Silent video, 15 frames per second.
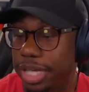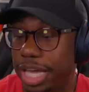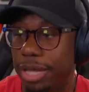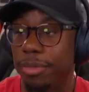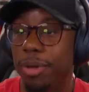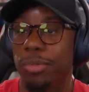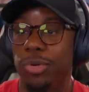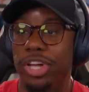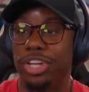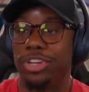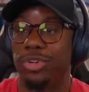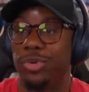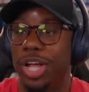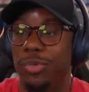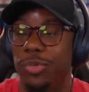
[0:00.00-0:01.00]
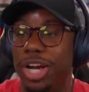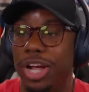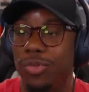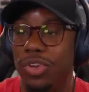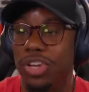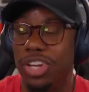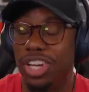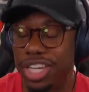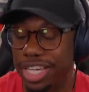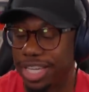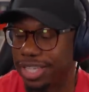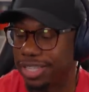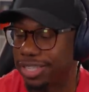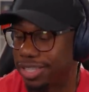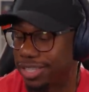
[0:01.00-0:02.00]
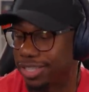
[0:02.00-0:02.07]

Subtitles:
Hey, my boy could do that without looking.